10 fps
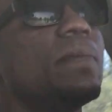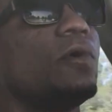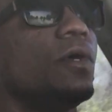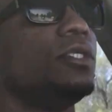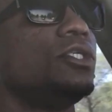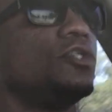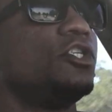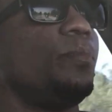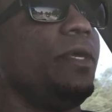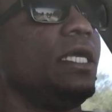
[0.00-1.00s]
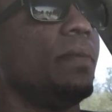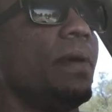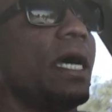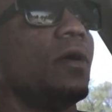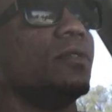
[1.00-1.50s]
I'm going to speak
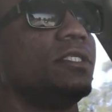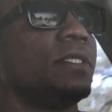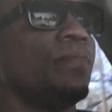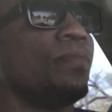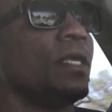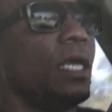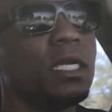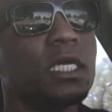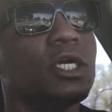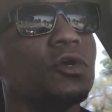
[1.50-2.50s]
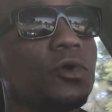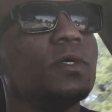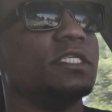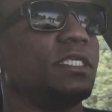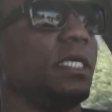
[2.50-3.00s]
about
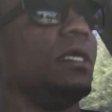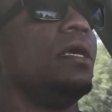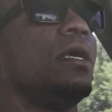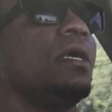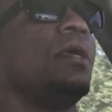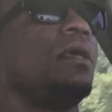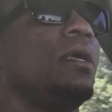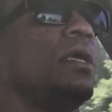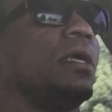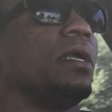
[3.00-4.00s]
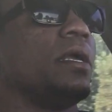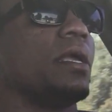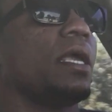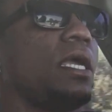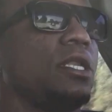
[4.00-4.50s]
incongruency
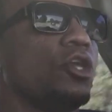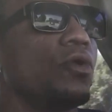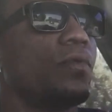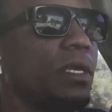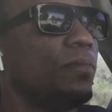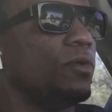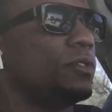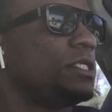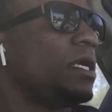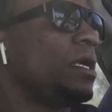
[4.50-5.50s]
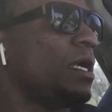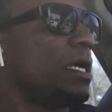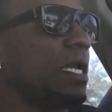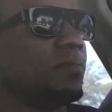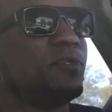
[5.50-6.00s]
in your reboot.
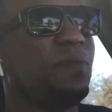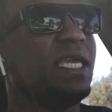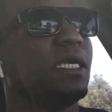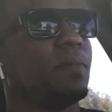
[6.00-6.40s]
And I'm speaking